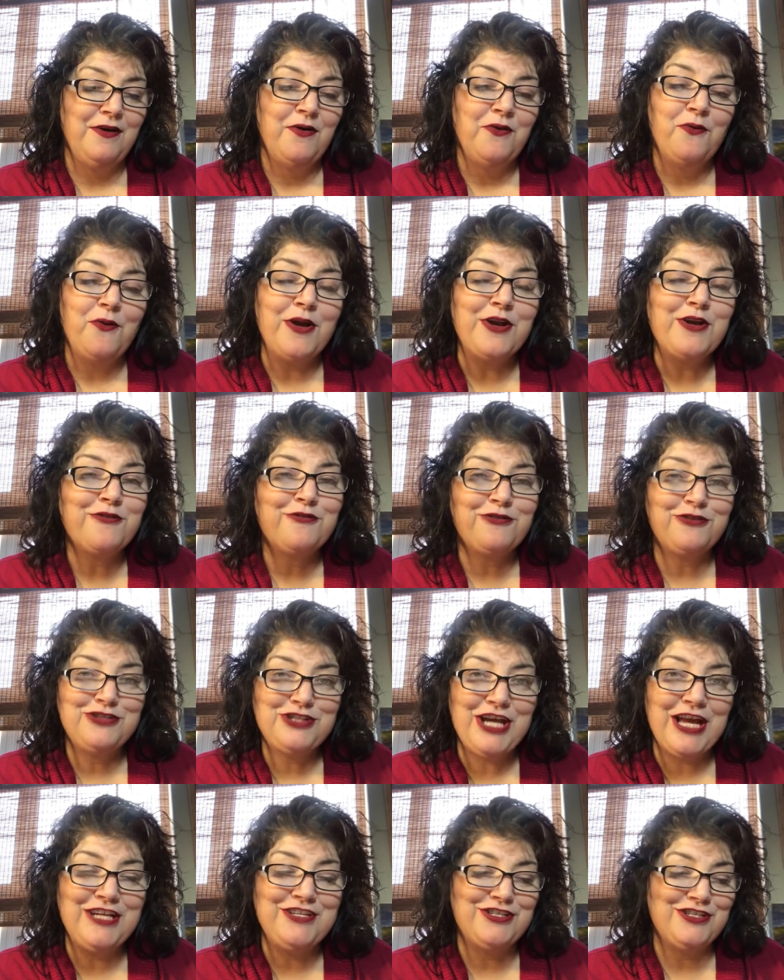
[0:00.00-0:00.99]
Wonderful
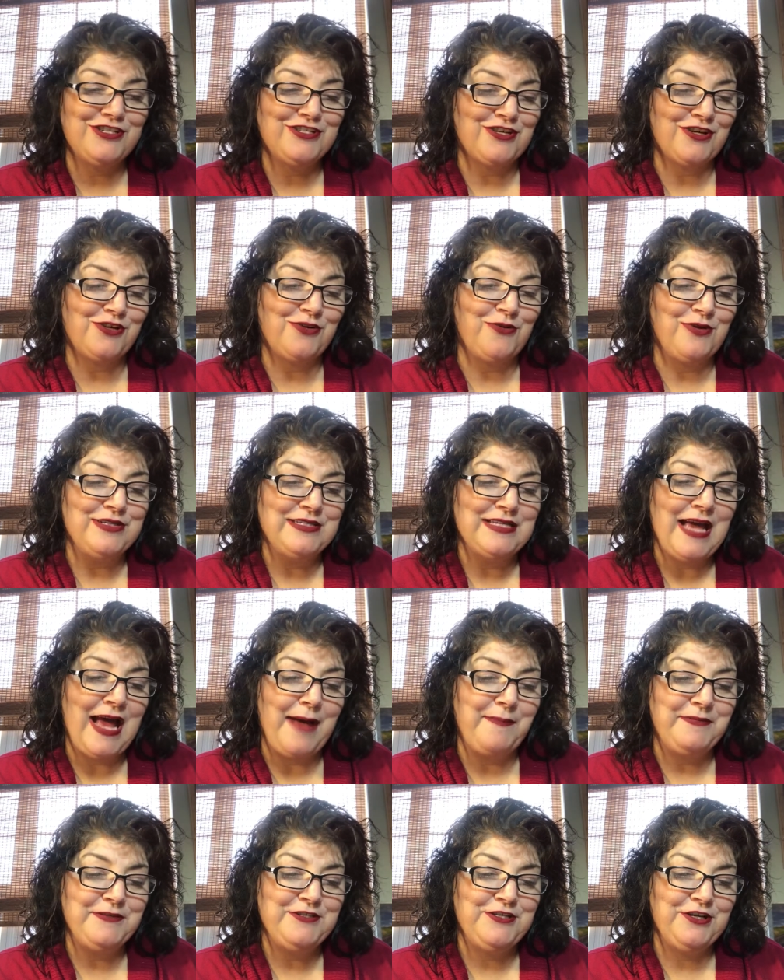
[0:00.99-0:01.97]
changes are going to
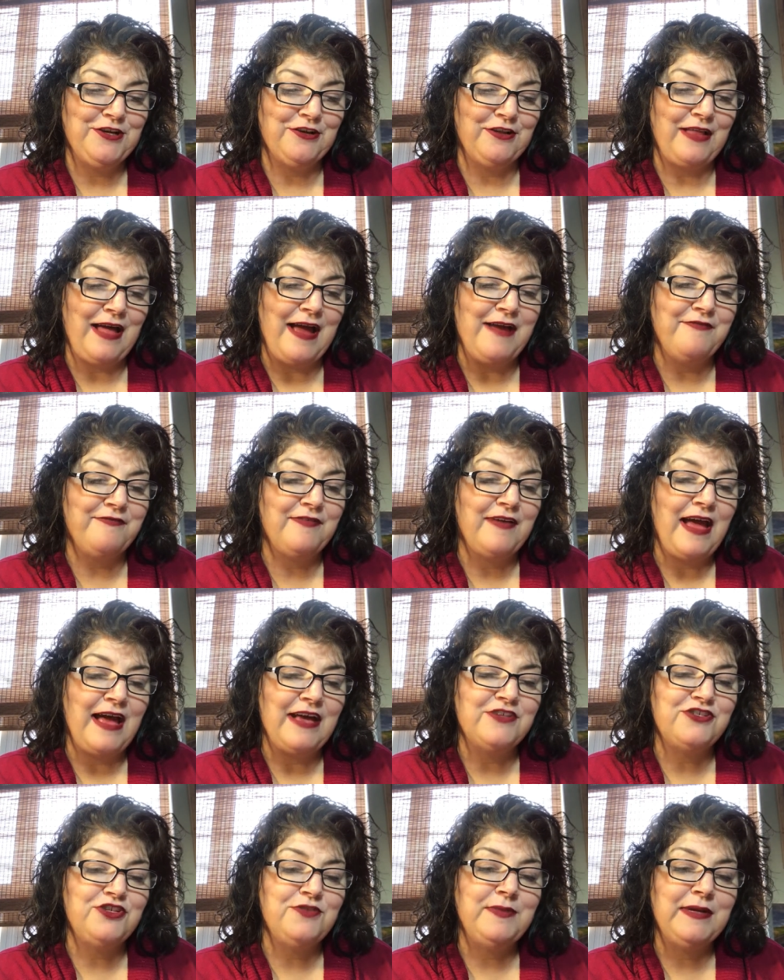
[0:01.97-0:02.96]
happen to your life
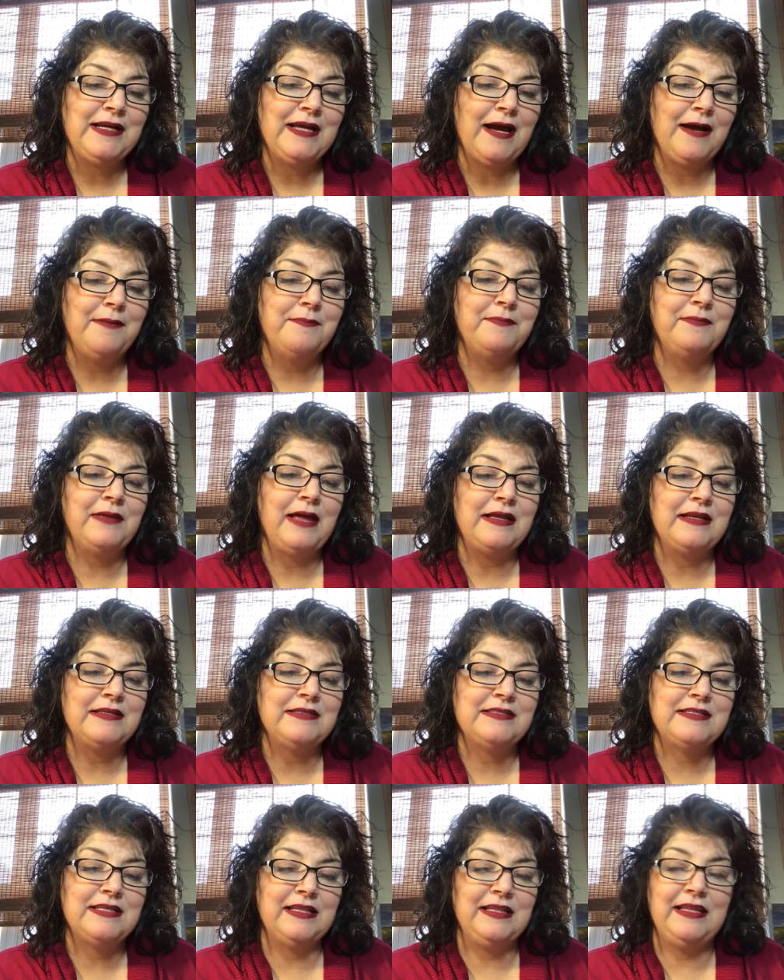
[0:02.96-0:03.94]
as you become
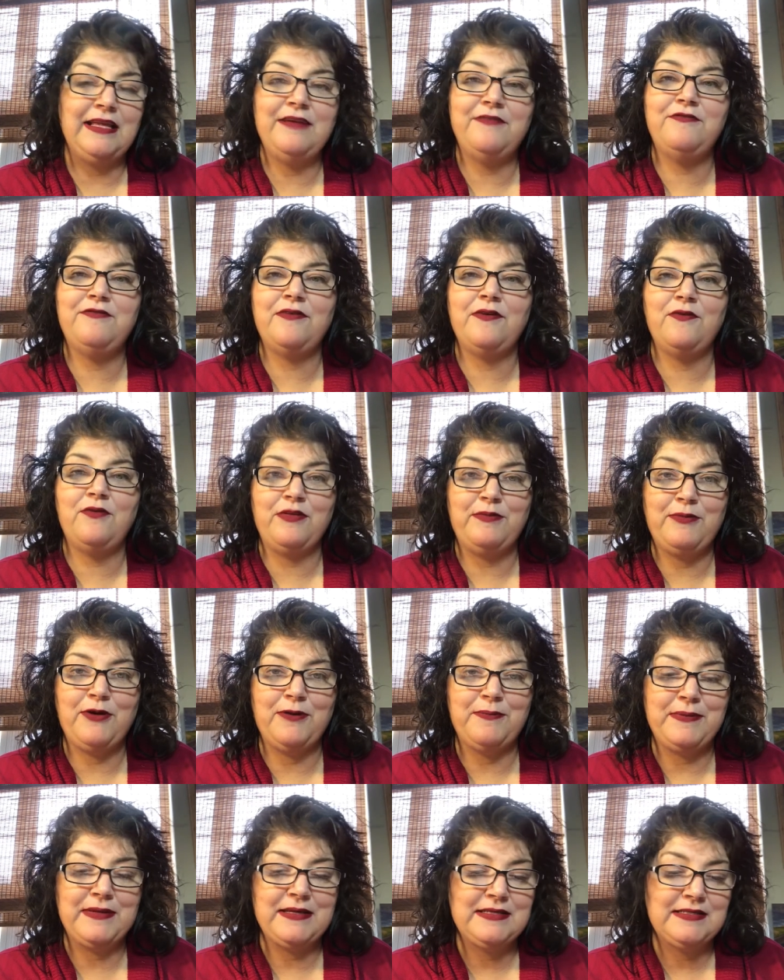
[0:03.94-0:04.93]
to live with
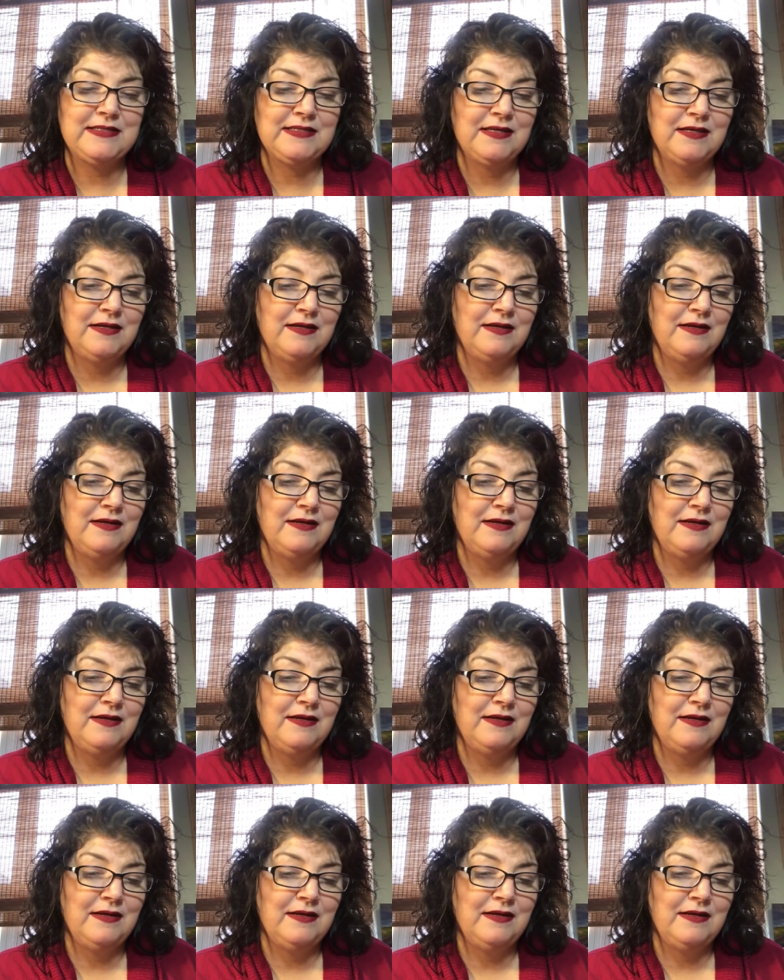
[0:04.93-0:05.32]
purpose.